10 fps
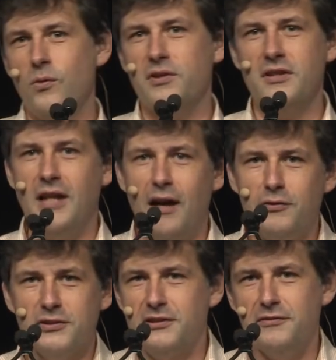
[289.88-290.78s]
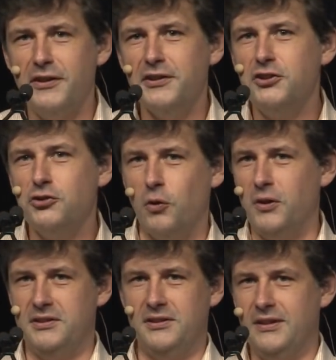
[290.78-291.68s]
where the novels are very
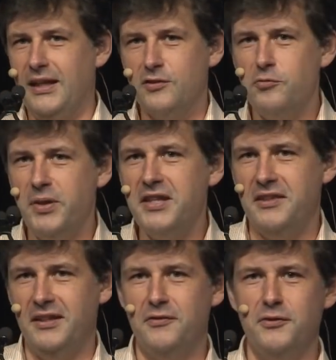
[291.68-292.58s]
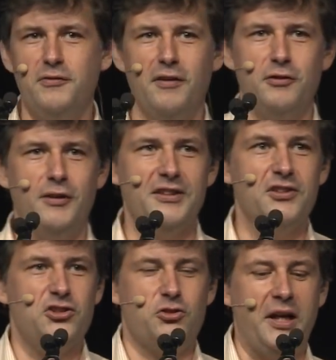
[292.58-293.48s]
short and kind of pithy, if you've ever read The
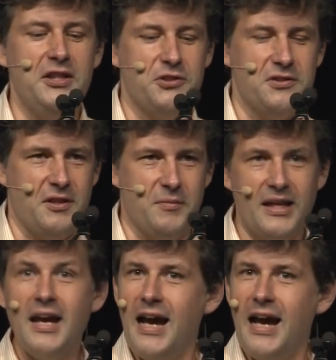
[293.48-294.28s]
Stranger or something.